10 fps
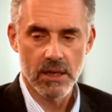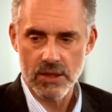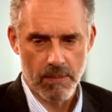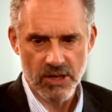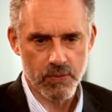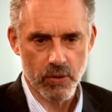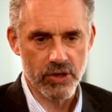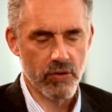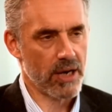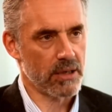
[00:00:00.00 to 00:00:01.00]
it's a much more
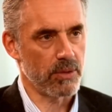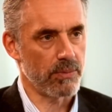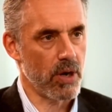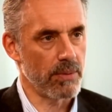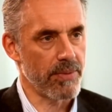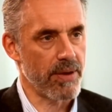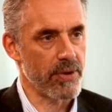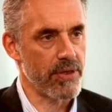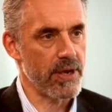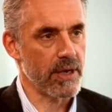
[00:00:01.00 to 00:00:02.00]
intractable problem than
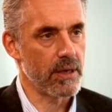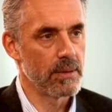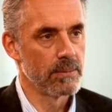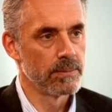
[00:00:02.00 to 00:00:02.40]
we think.